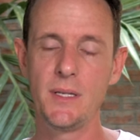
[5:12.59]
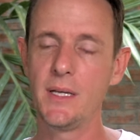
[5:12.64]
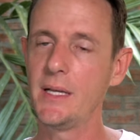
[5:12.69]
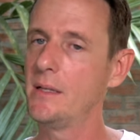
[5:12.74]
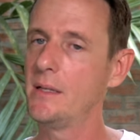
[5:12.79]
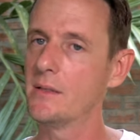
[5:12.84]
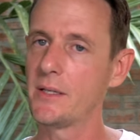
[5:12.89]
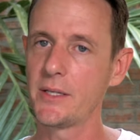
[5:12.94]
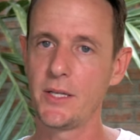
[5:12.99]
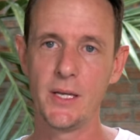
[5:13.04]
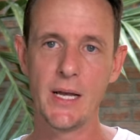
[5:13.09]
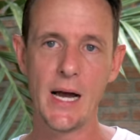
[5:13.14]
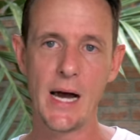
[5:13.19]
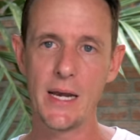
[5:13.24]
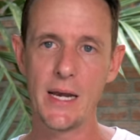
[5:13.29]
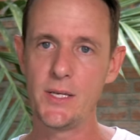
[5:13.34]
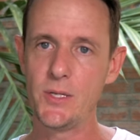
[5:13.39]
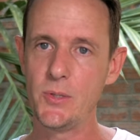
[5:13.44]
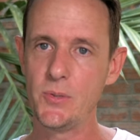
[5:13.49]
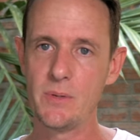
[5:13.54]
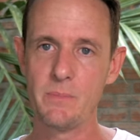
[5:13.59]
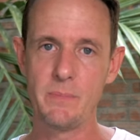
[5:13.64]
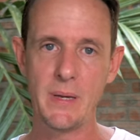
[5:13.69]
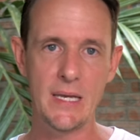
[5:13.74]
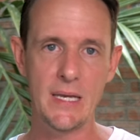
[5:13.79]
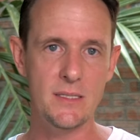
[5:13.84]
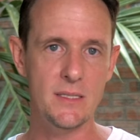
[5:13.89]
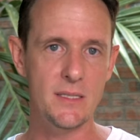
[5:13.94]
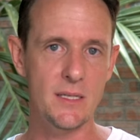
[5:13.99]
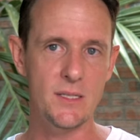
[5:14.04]
you got to do the
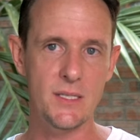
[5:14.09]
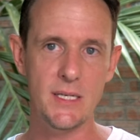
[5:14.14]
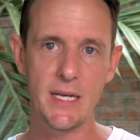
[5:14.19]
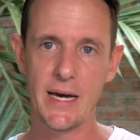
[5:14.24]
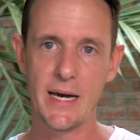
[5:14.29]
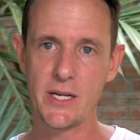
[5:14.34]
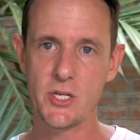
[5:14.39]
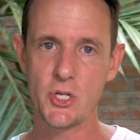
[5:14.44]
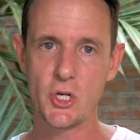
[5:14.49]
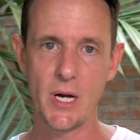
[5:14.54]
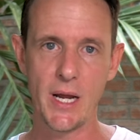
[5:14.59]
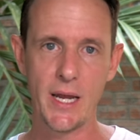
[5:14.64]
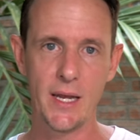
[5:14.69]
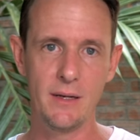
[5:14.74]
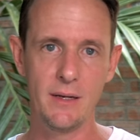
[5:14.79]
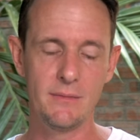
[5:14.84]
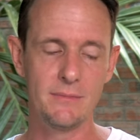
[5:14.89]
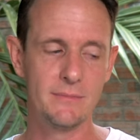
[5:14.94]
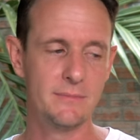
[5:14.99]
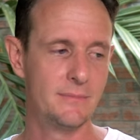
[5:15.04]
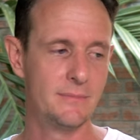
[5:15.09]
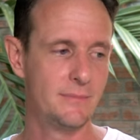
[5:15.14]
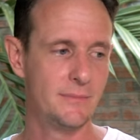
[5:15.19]
basics. You got to train.